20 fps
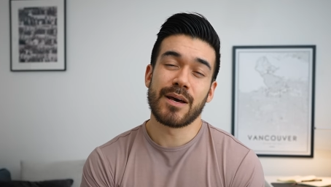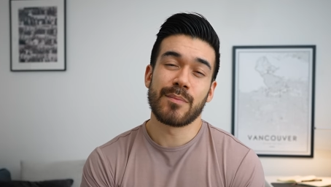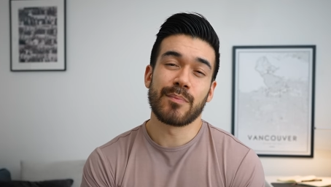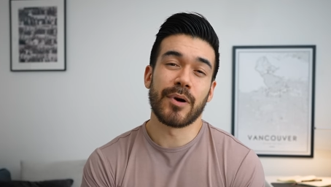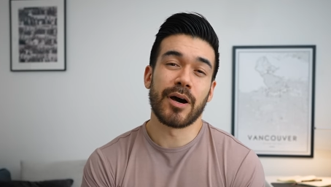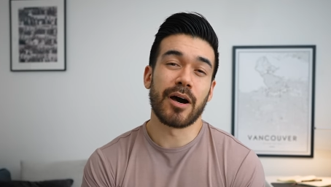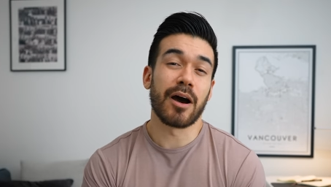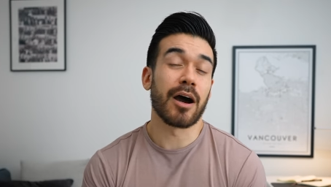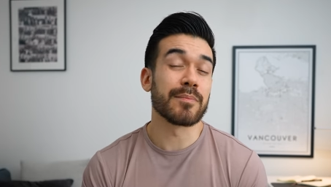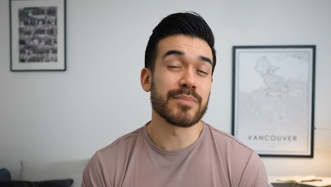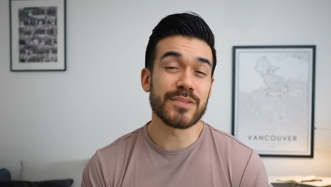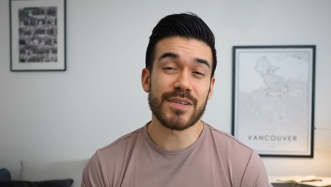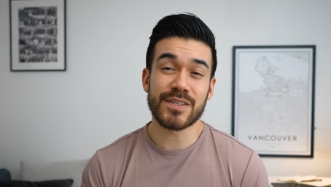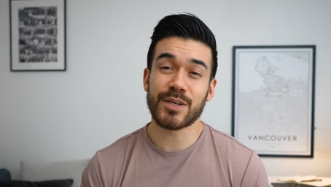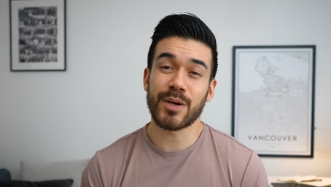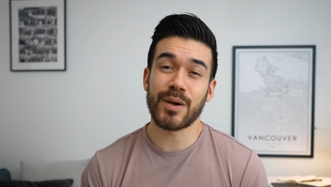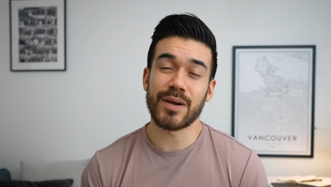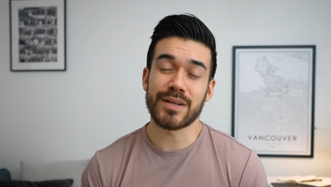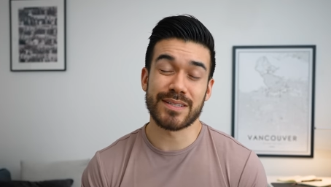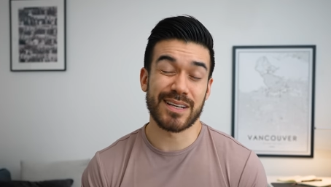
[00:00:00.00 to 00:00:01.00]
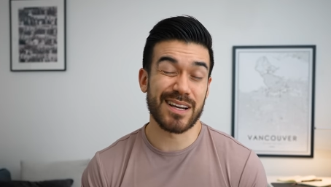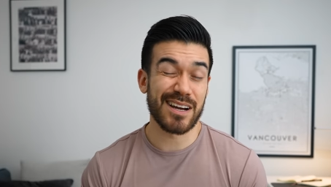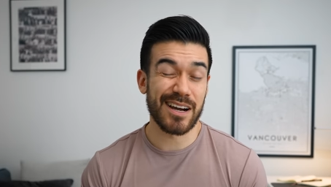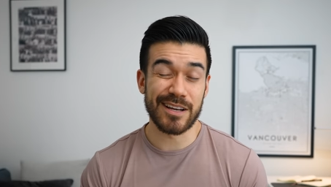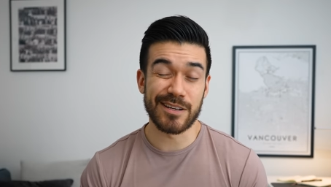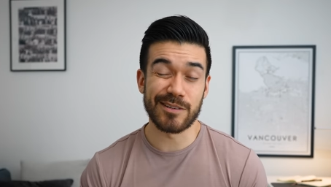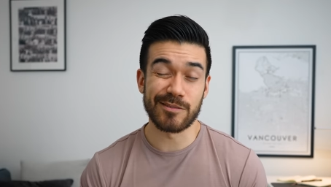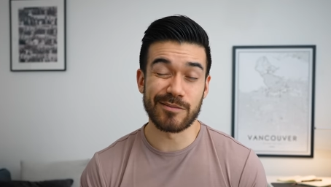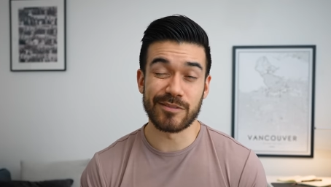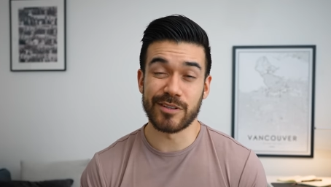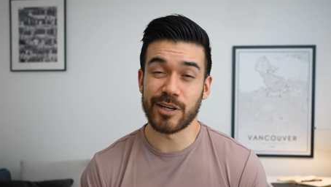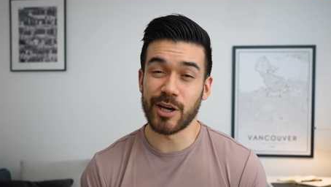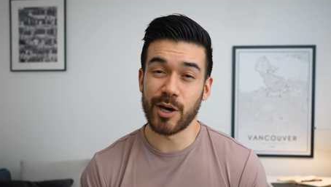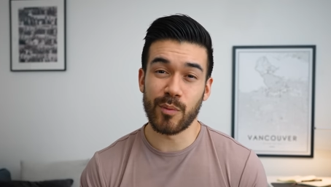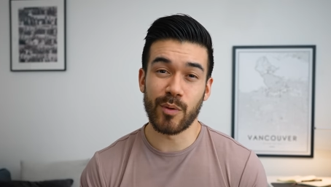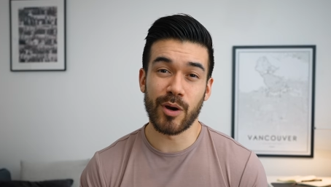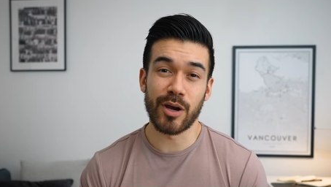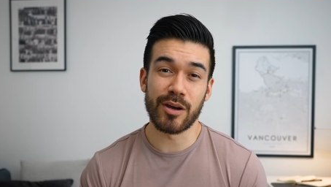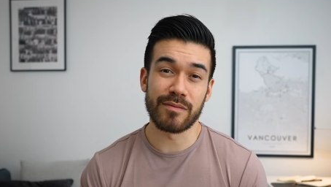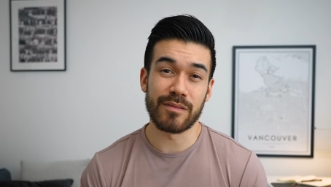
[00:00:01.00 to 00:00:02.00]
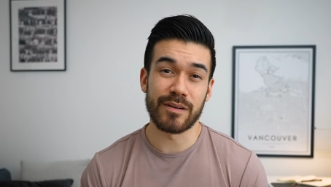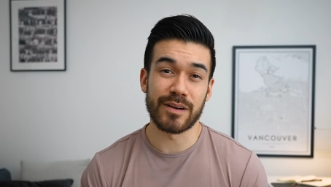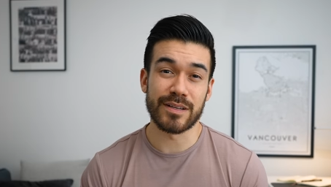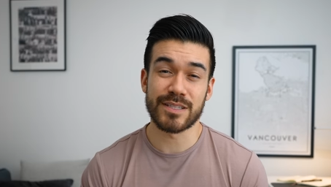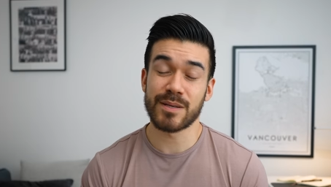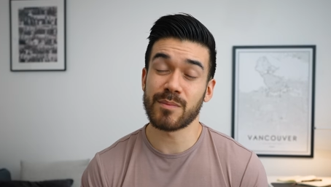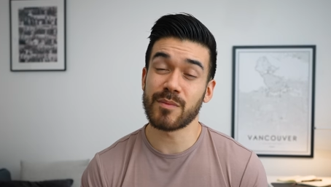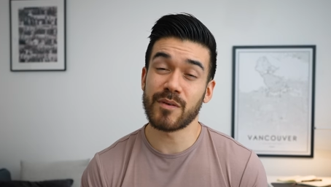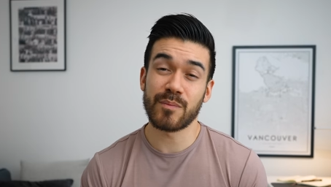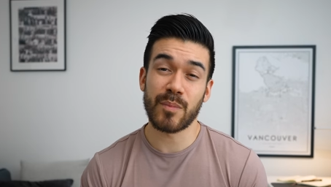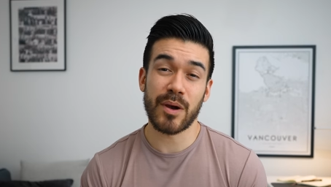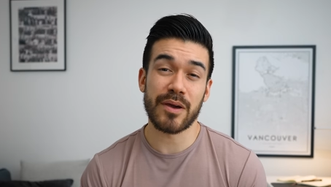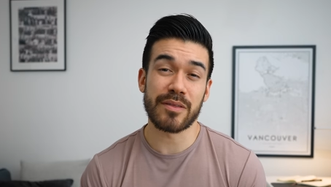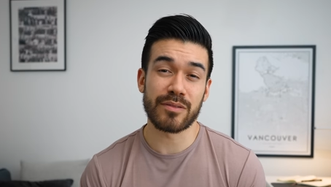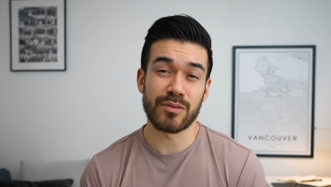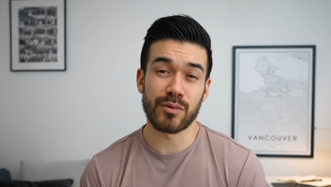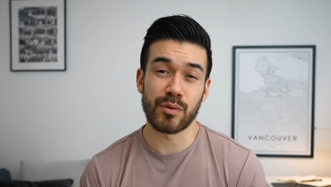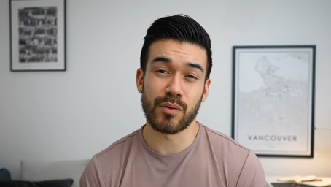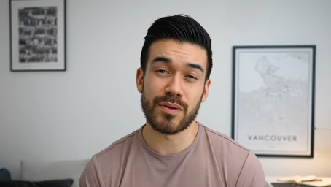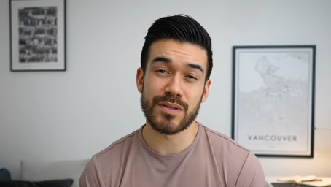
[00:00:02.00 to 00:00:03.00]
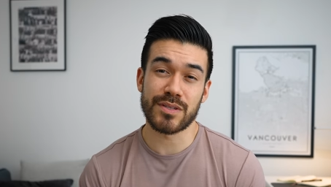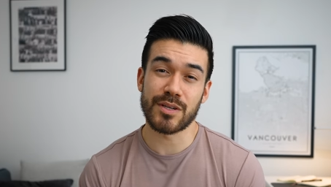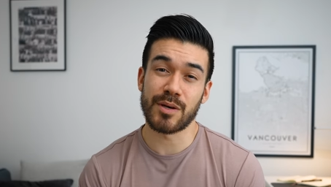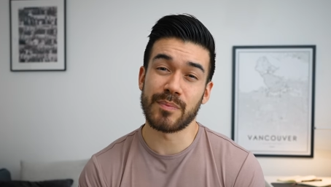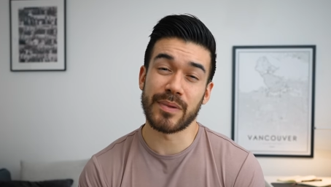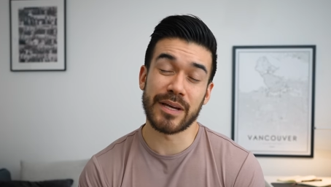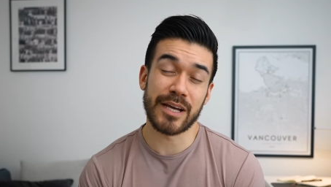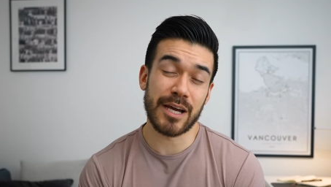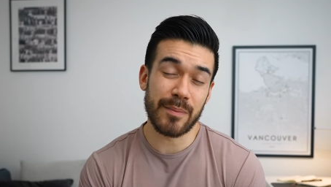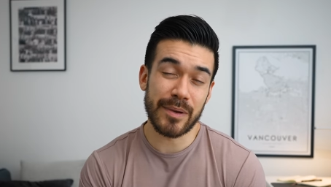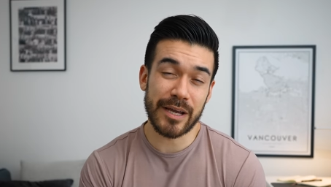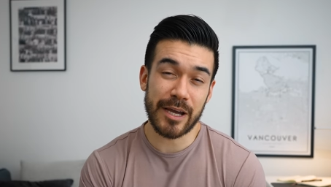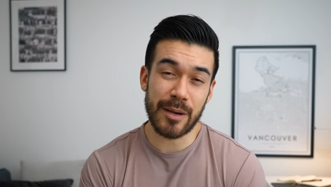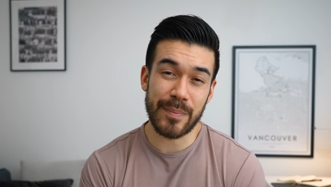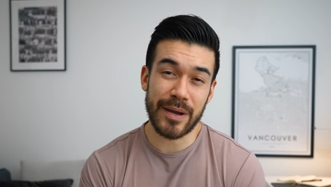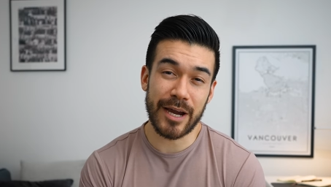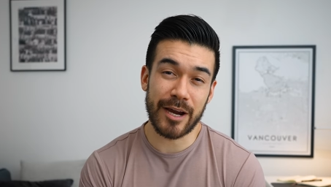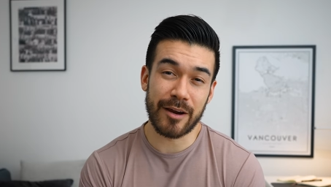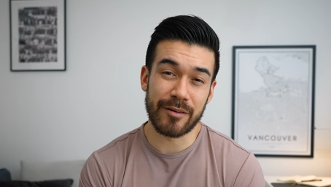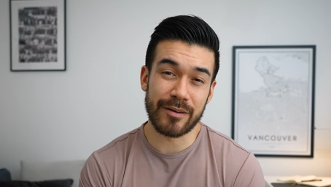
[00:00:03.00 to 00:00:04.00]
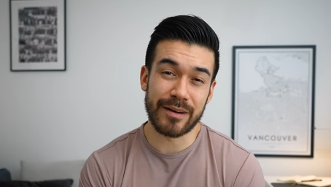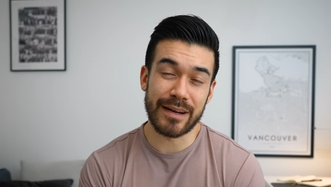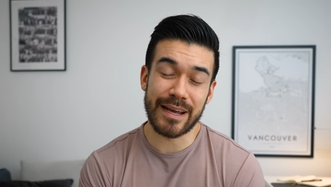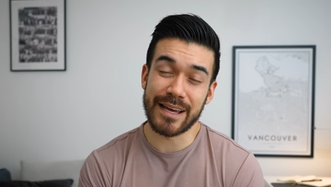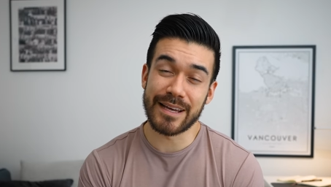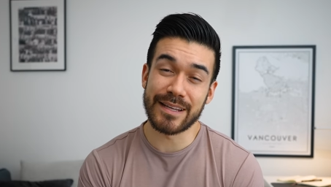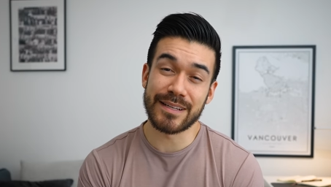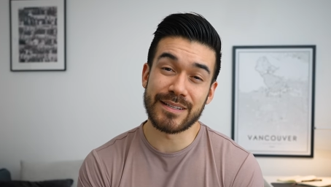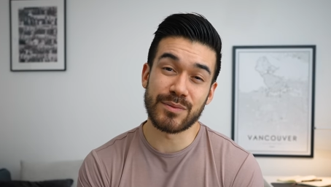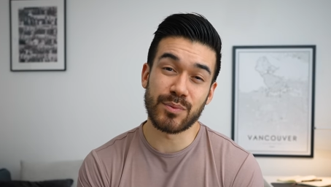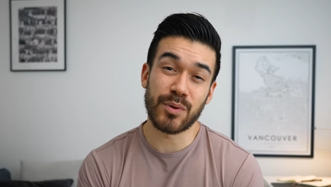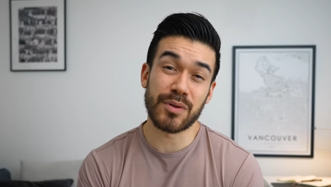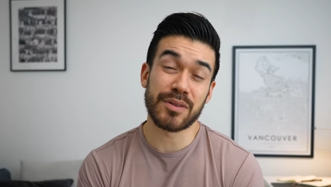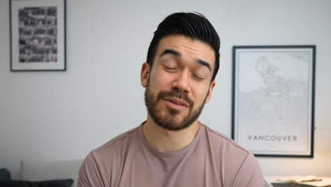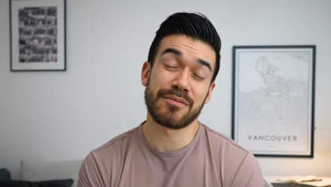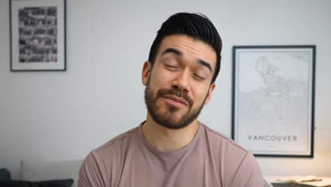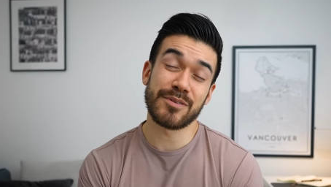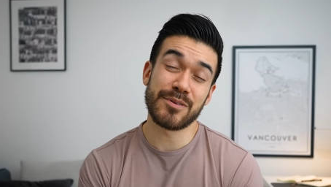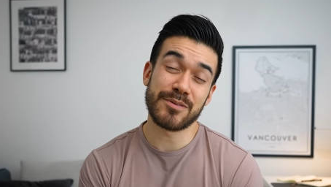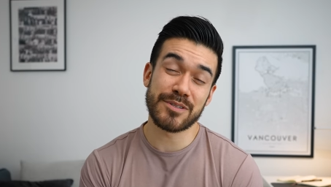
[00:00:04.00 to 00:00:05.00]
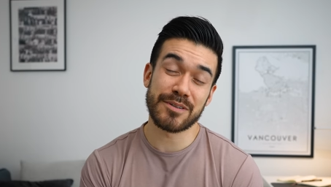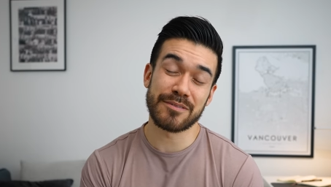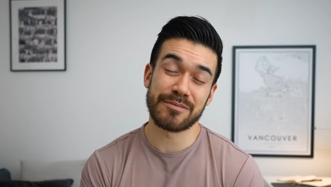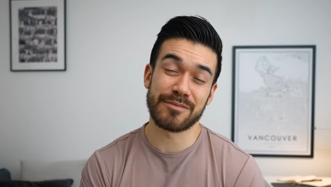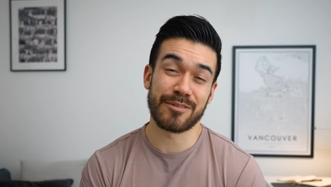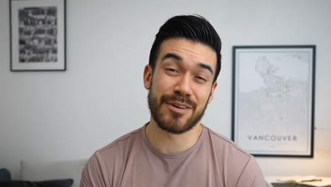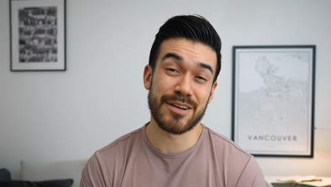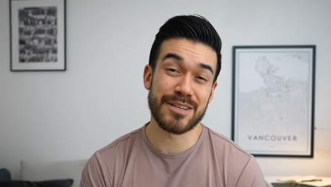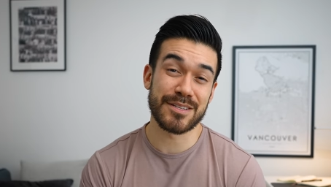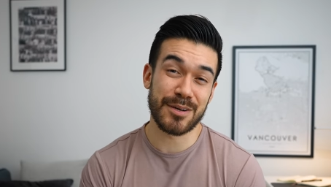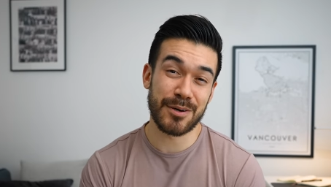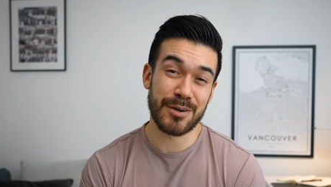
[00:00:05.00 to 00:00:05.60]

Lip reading: but I'm just going to kind of go over some of my thoughts on becoming a parent and what the future for us